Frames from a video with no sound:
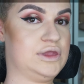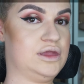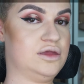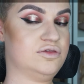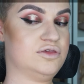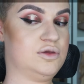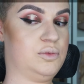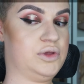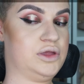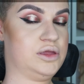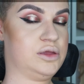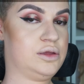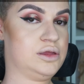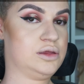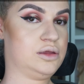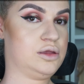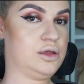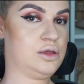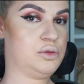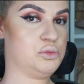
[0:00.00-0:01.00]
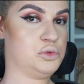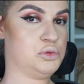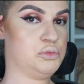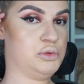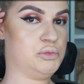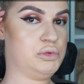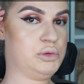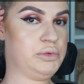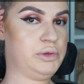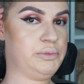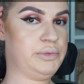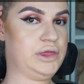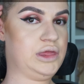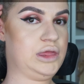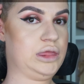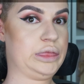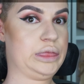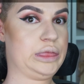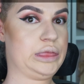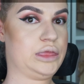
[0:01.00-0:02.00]
So we're going to go blah, blah, blah,
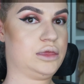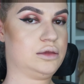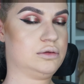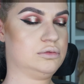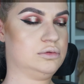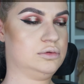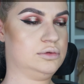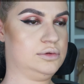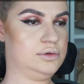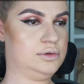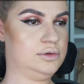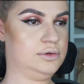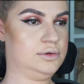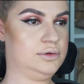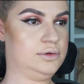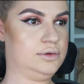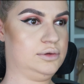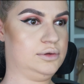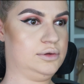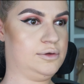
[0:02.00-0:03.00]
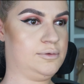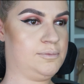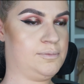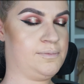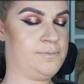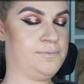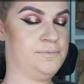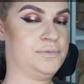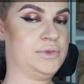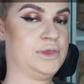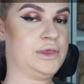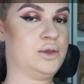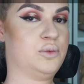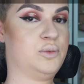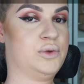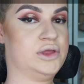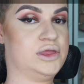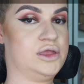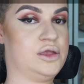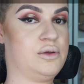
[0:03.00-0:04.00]
blah, blah. Oh.
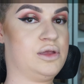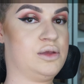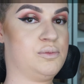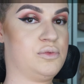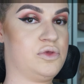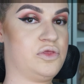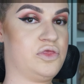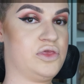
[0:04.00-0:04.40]
We're going to go in with